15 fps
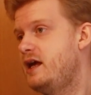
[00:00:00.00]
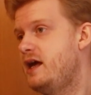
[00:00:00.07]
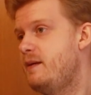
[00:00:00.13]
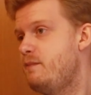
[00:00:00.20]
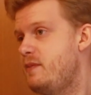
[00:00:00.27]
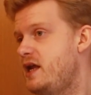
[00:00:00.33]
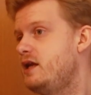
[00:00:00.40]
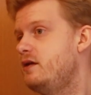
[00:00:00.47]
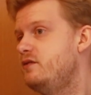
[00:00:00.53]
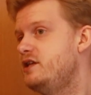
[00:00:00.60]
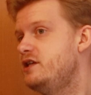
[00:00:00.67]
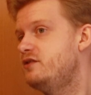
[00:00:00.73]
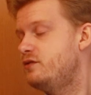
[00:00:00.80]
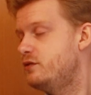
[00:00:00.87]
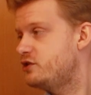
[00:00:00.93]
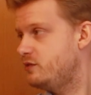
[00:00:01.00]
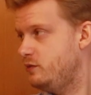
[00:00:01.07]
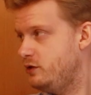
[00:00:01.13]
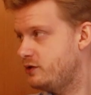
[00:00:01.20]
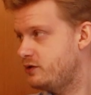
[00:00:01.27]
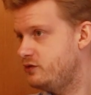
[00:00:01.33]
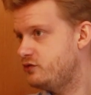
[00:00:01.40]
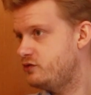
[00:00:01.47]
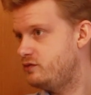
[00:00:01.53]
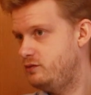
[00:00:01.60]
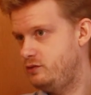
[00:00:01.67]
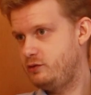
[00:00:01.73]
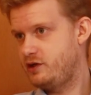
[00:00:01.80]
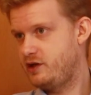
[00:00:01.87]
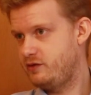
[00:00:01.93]
And many of these first Americans
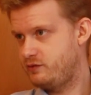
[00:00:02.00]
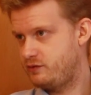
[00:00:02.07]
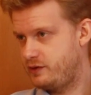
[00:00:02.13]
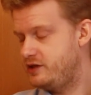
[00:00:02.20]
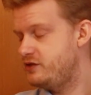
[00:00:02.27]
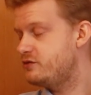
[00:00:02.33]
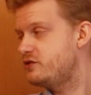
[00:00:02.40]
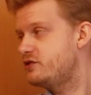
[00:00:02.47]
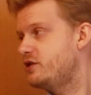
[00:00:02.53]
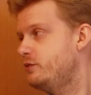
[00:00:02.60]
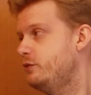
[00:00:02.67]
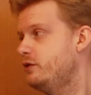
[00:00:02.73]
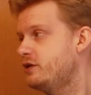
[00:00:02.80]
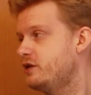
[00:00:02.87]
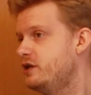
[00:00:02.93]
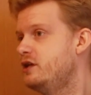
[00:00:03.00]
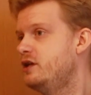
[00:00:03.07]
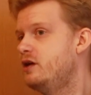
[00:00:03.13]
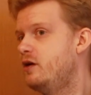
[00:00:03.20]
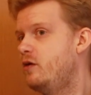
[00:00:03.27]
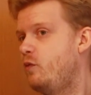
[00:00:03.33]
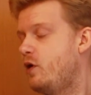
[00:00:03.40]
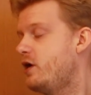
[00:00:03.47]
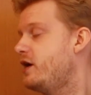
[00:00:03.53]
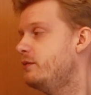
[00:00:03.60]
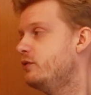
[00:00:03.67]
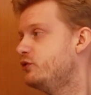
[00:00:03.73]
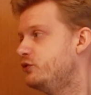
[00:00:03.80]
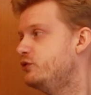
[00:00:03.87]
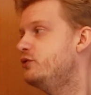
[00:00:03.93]
looking for interesting work were
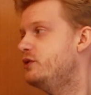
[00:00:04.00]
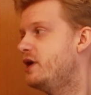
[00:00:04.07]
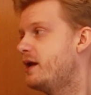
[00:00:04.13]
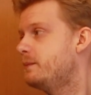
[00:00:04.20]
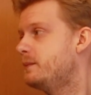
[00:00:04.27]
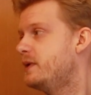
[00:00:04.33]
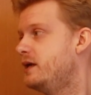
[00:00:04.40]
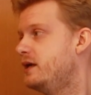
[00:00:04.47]
able to do that.